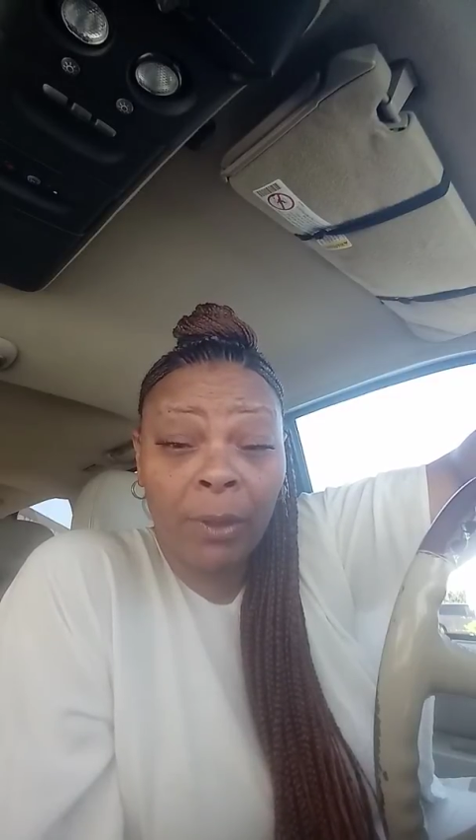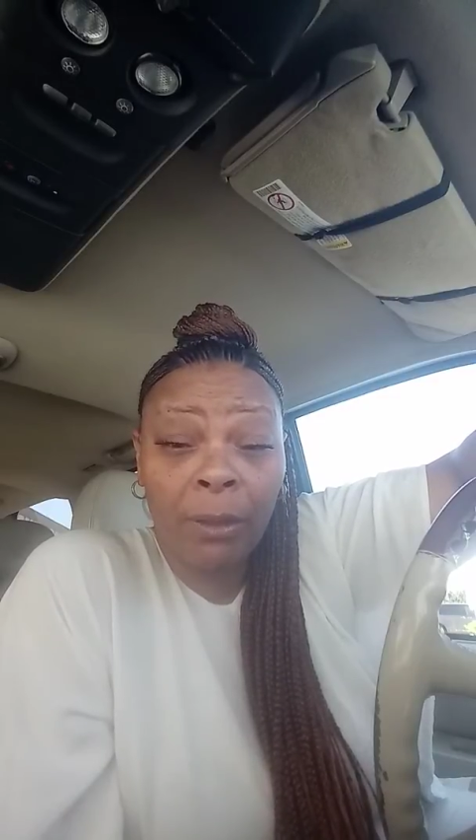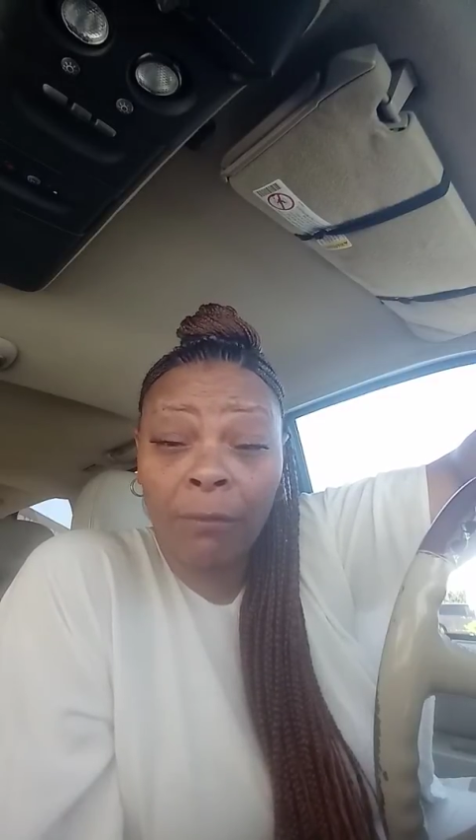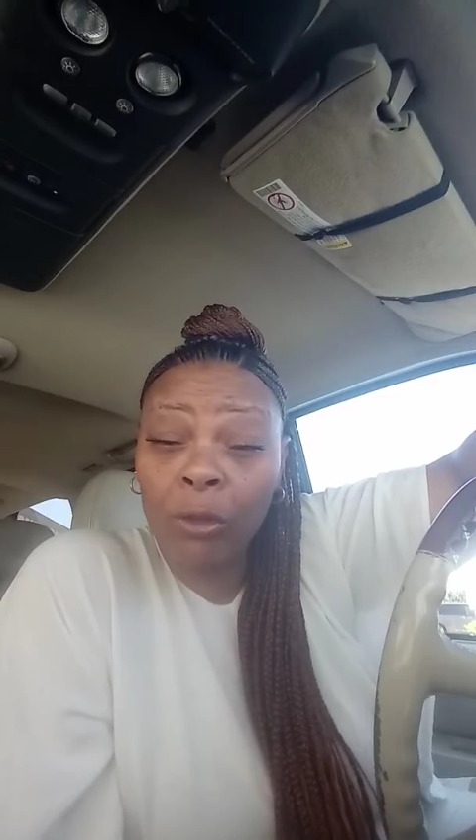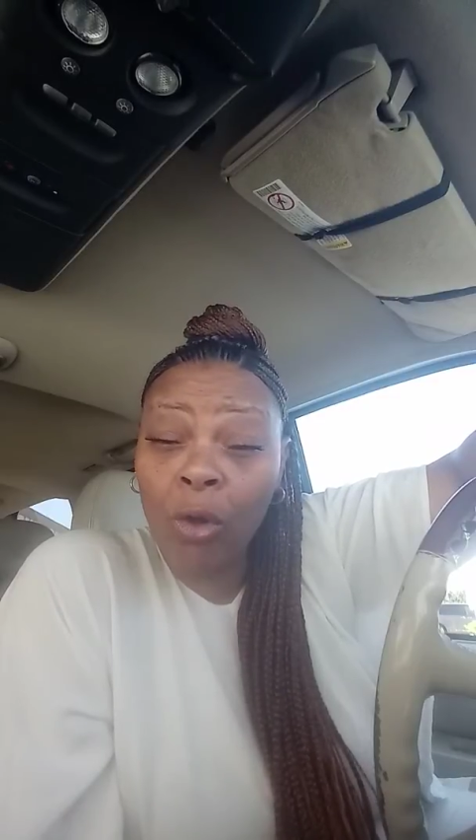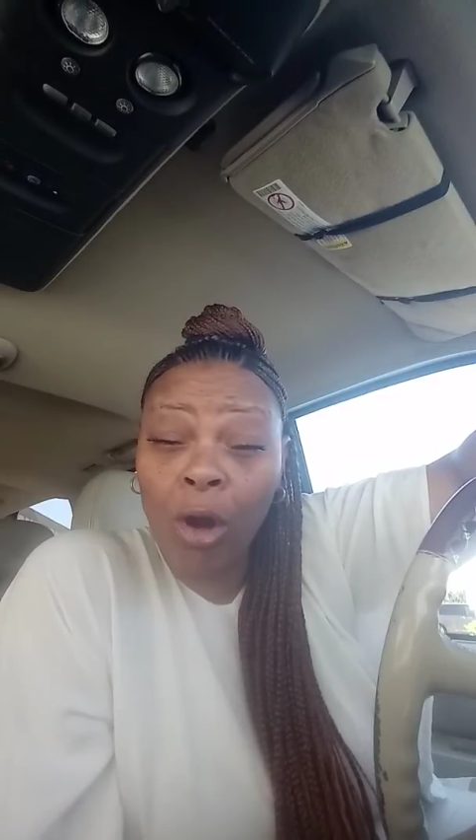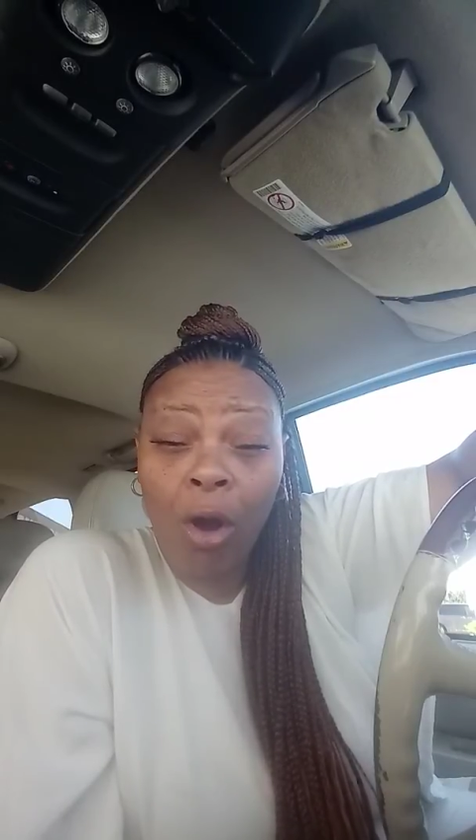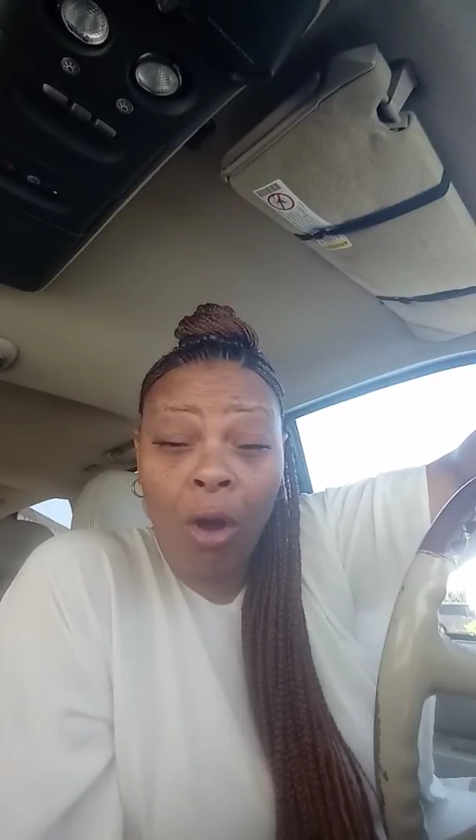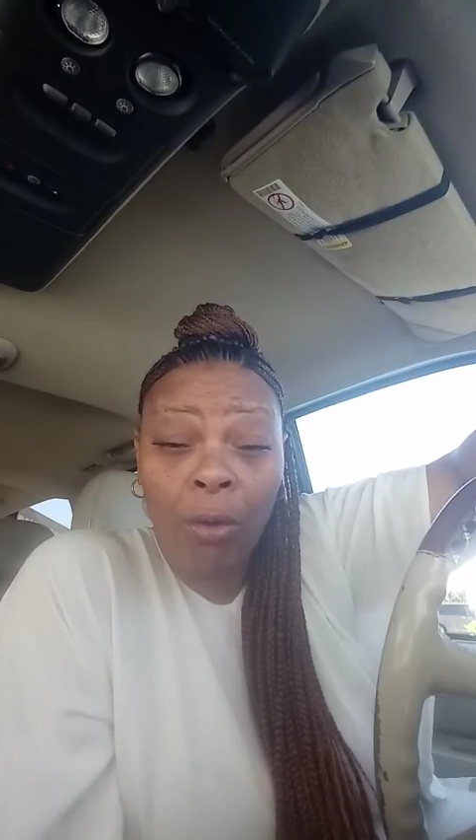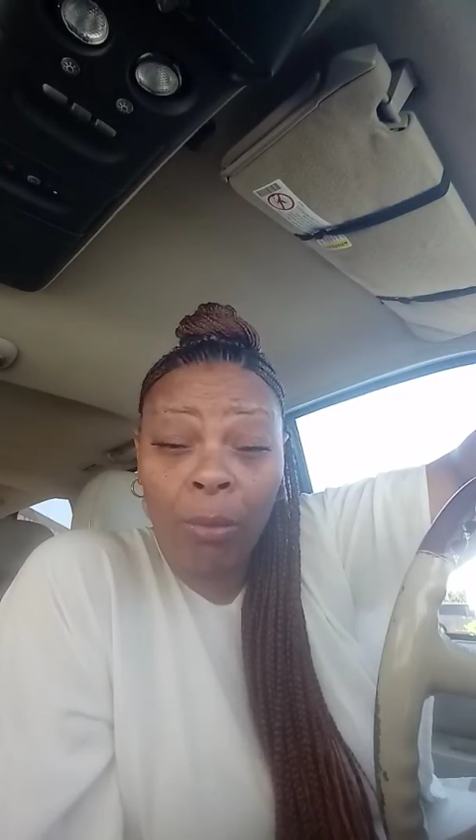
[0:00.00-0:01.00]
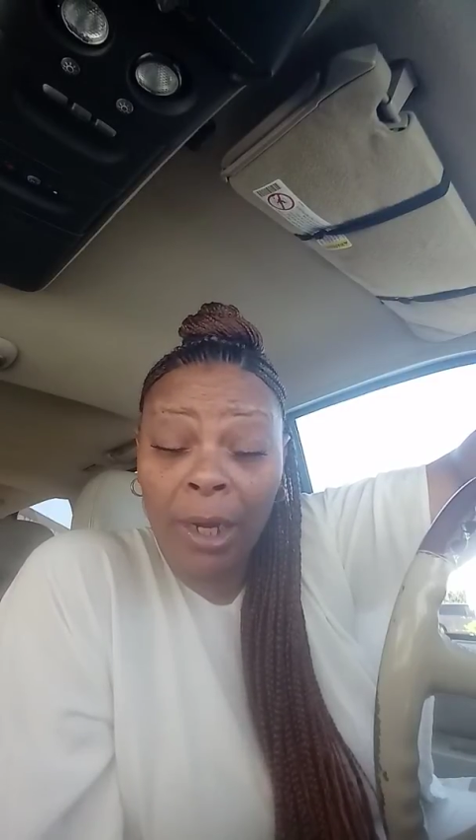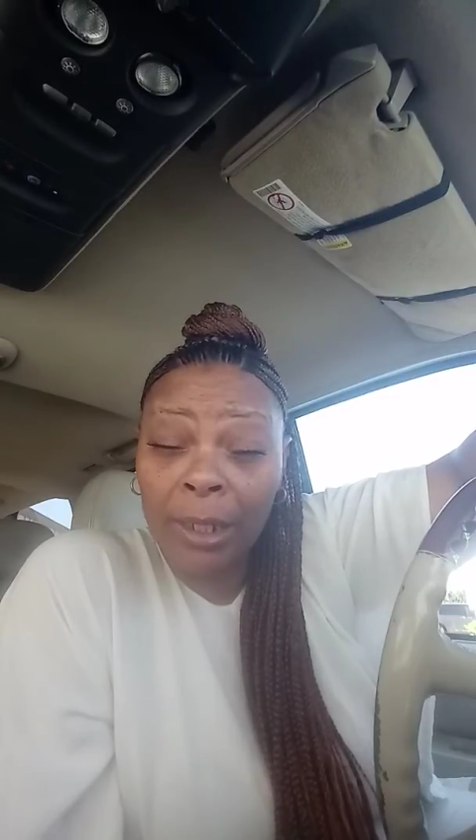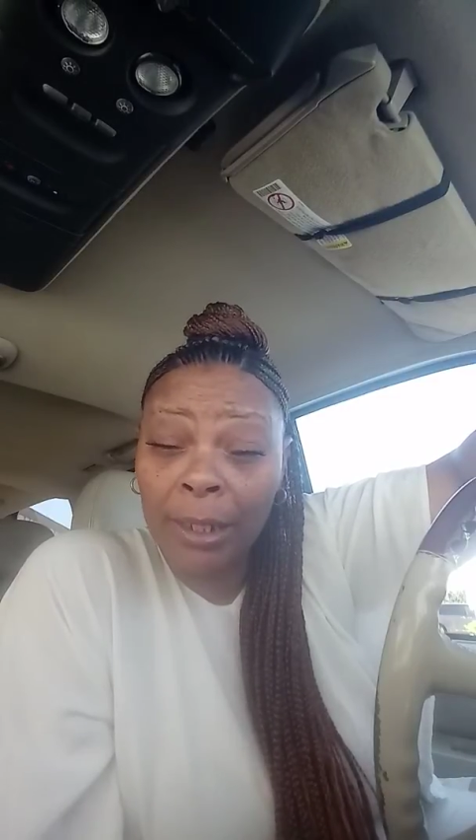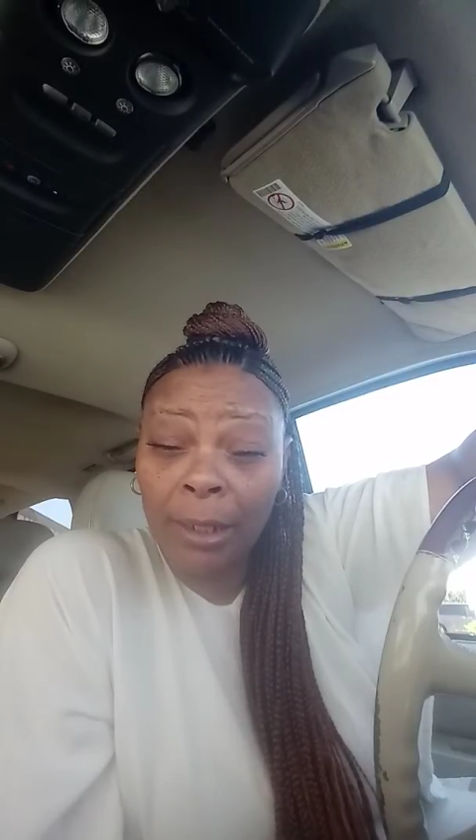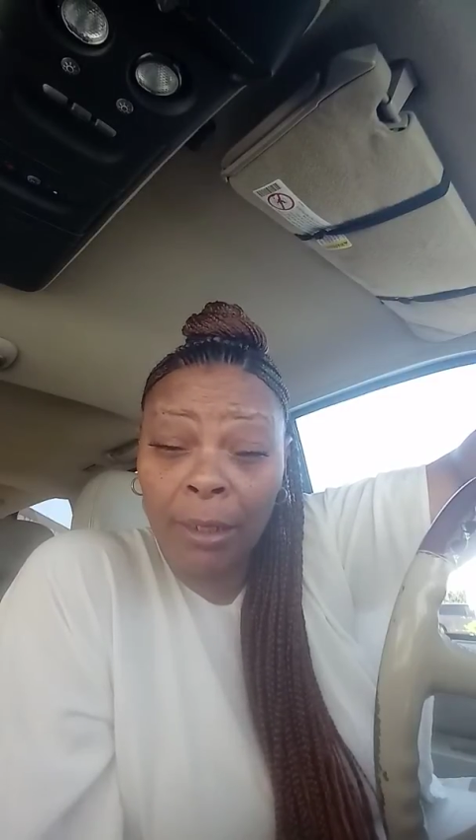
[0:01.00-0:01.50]
does not mean
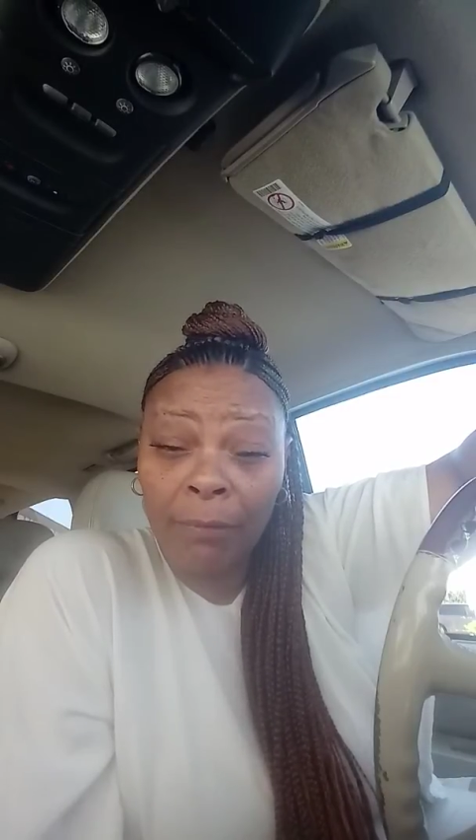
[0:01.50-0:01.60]
passive.